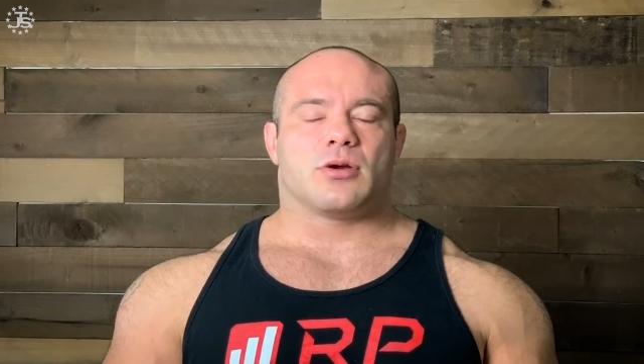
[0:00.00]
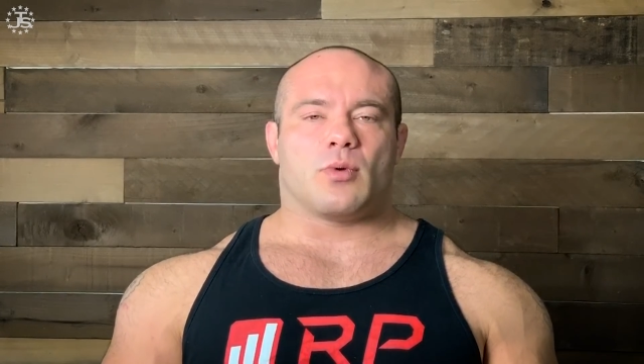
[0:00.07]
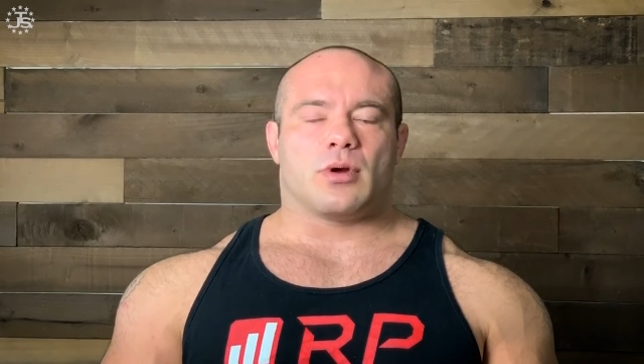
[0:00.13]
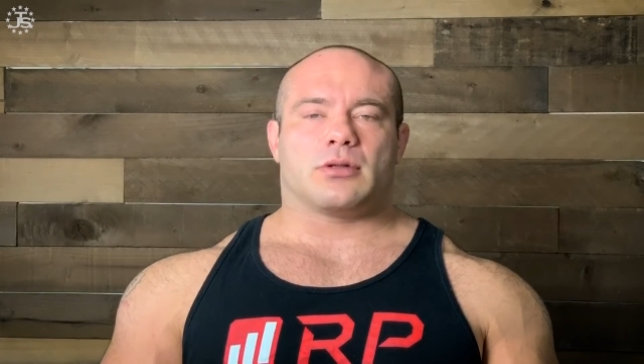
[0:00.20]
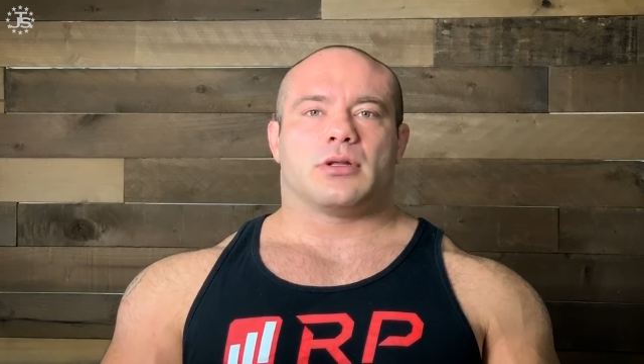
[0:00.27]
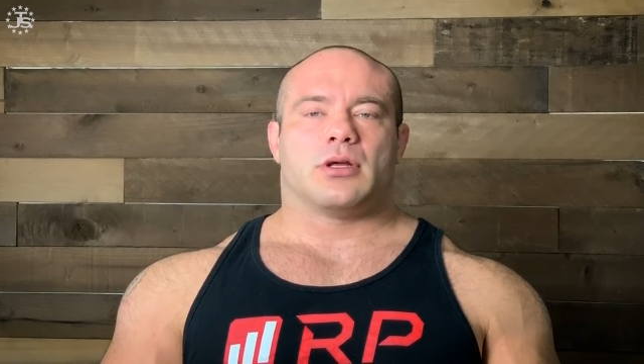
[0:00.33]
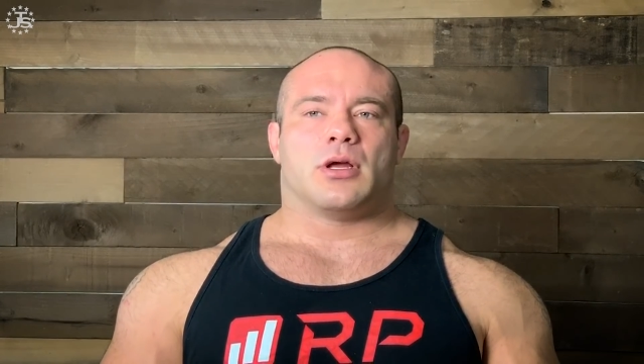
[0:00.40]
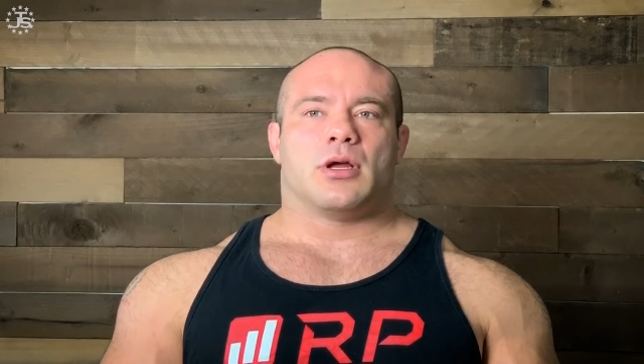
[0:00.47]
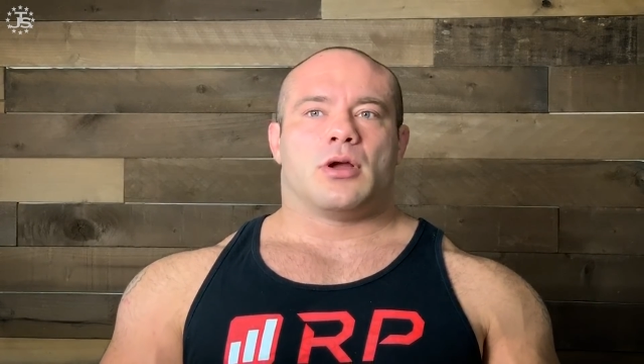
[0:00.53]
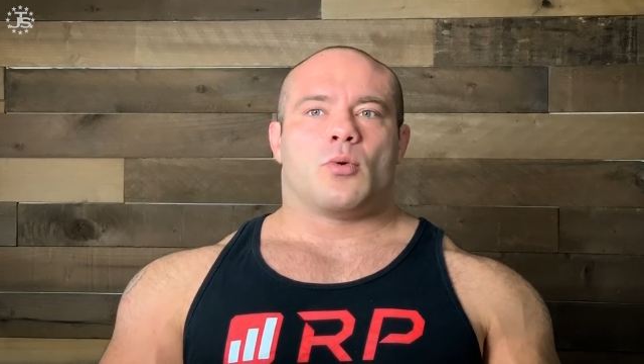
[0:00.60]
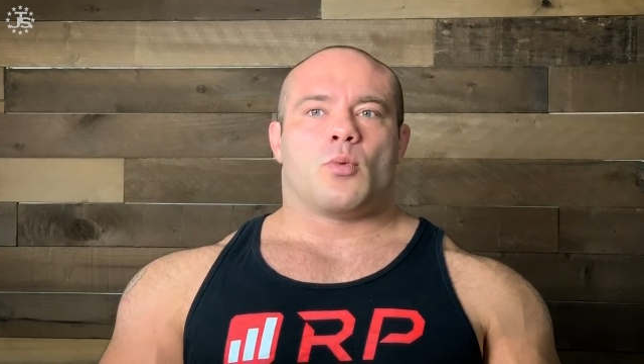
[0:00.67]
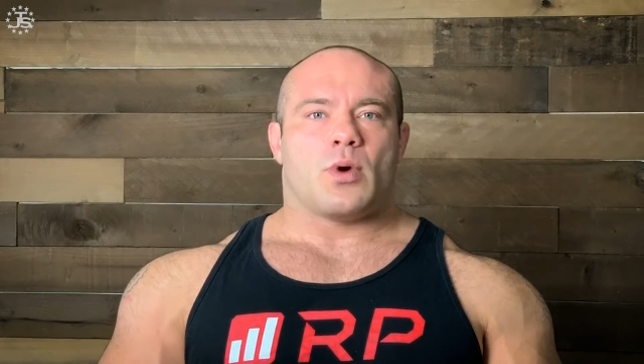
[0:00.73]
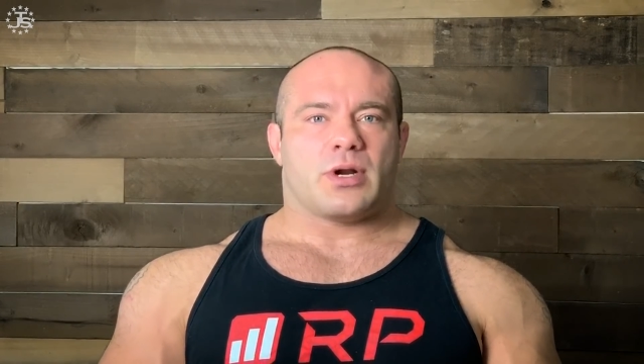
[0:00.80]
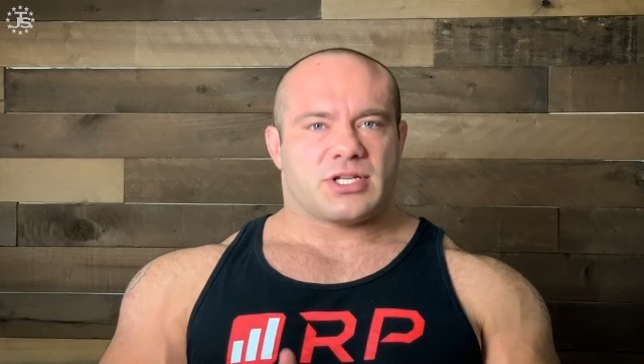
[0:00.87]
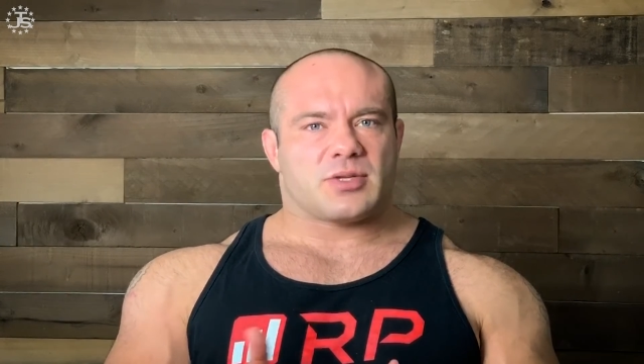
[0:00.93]
Well,
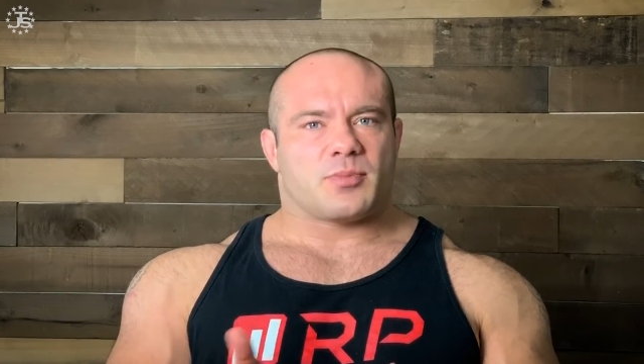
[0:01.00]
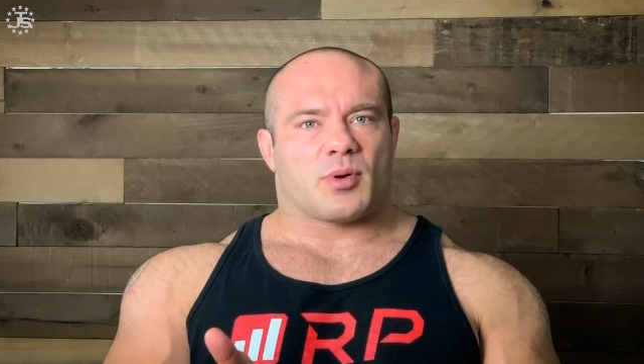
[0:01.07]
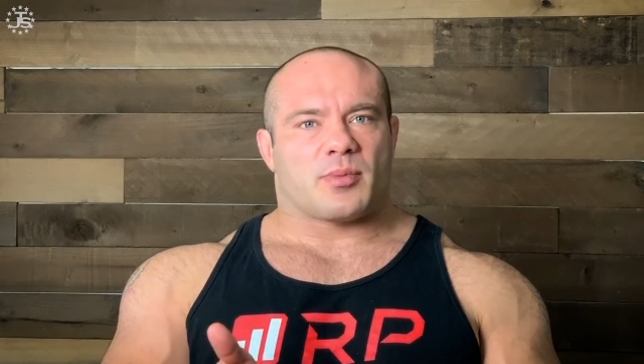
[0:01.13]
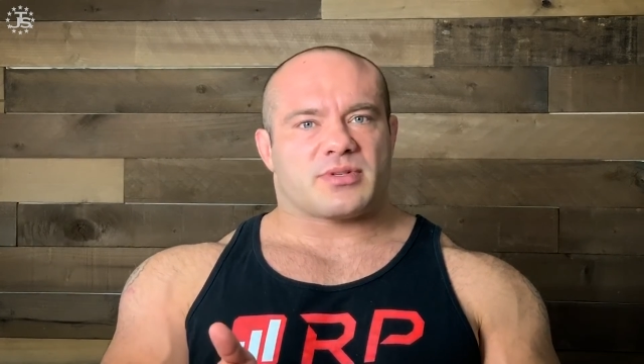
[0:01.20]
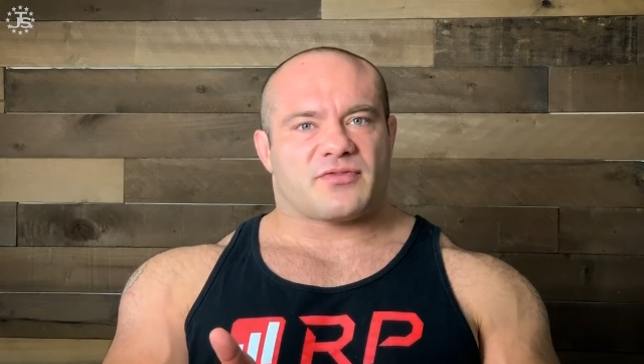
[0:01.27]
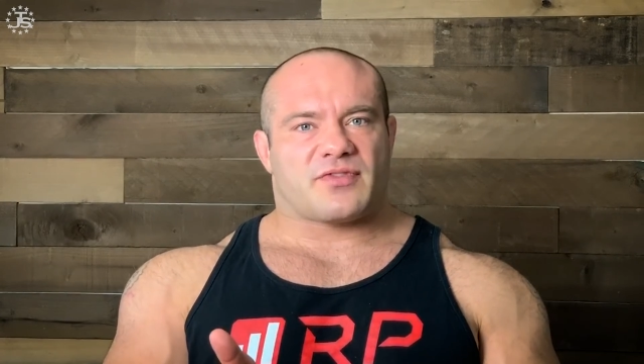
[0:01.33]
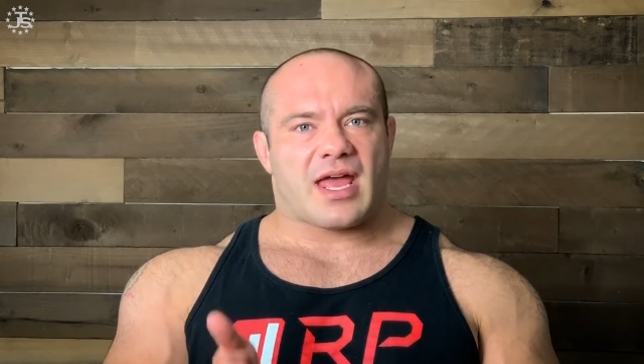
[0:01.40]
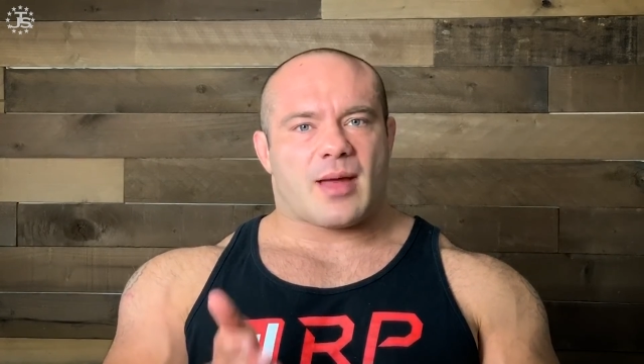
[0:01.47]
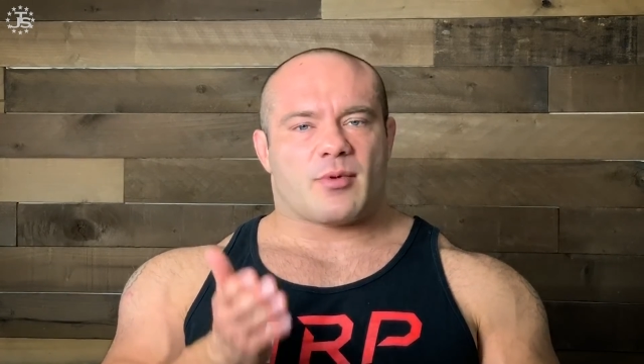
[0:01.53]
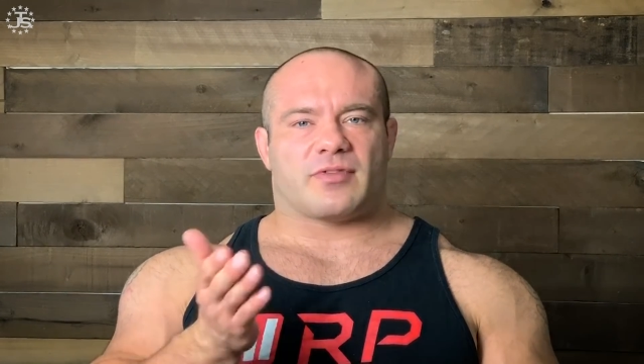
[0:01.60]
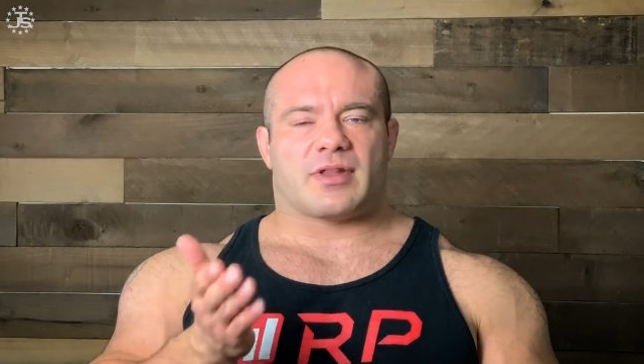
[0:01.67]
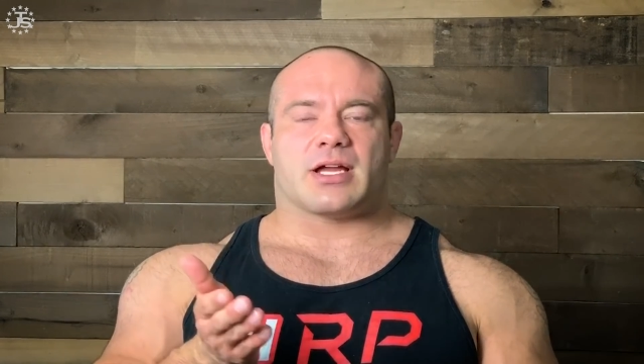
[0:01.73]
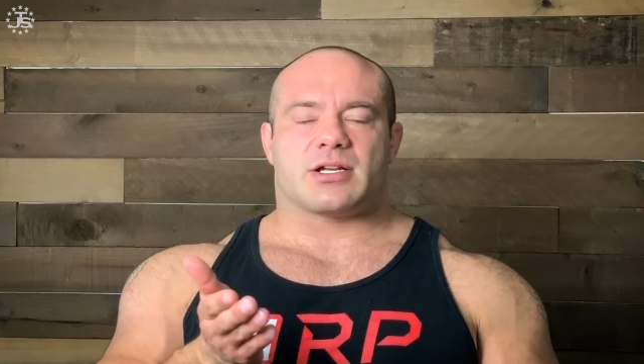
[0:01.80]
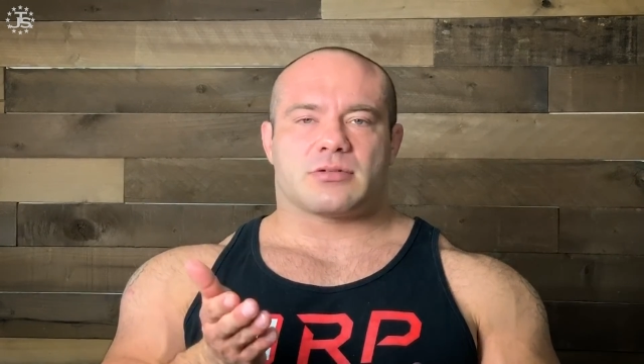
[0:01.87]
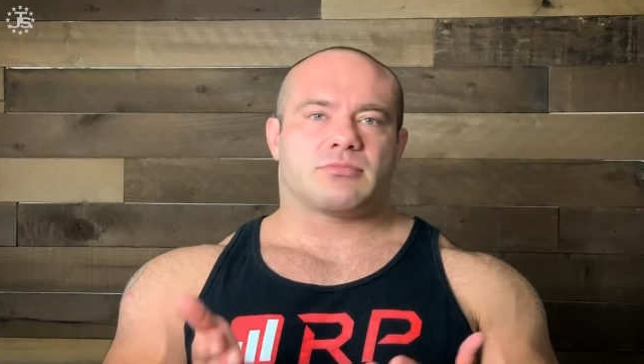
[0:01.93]
what is the purpose of
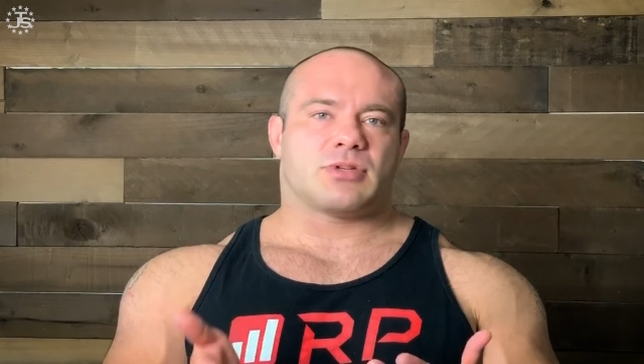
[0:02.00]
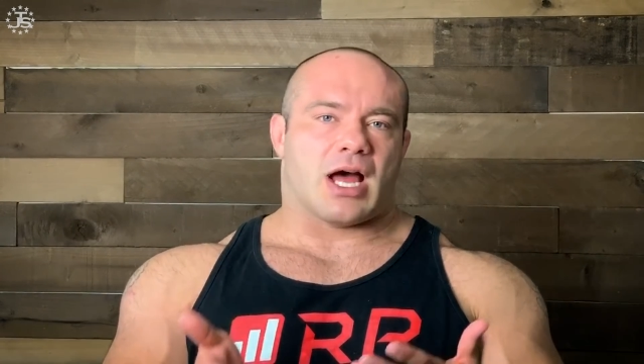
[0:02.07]
camouflage?